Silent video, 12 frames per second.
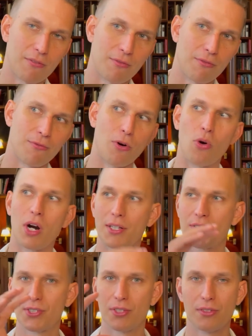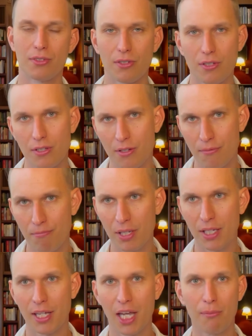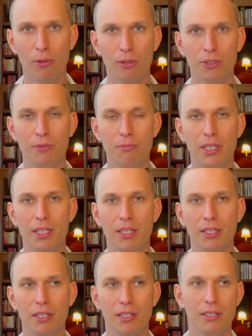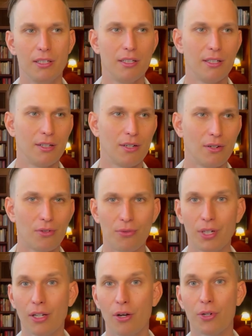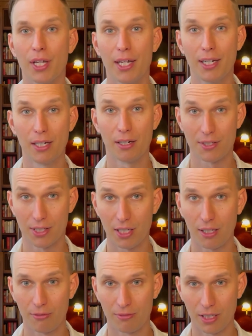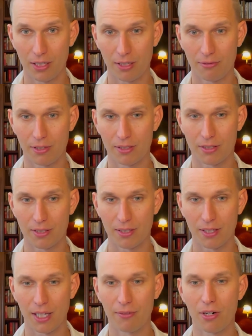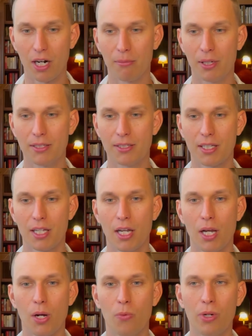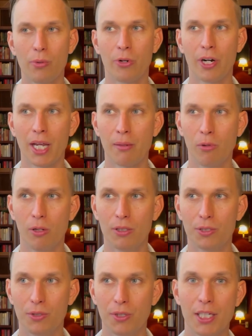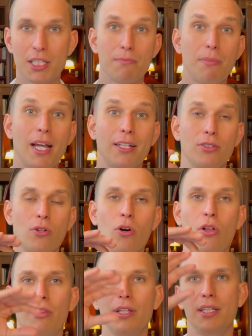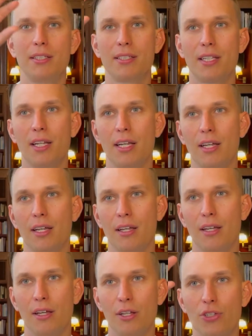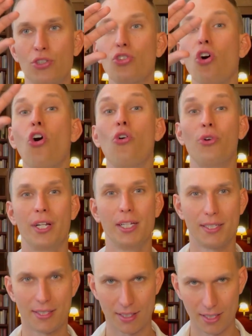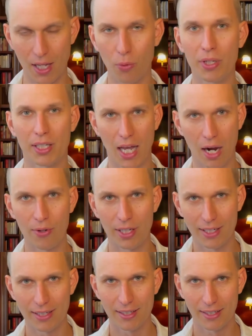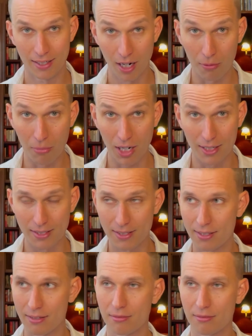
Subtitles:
for us being able to be relocating ourselves in a different environment, we were able to inspect all these stories that we carried in our minds.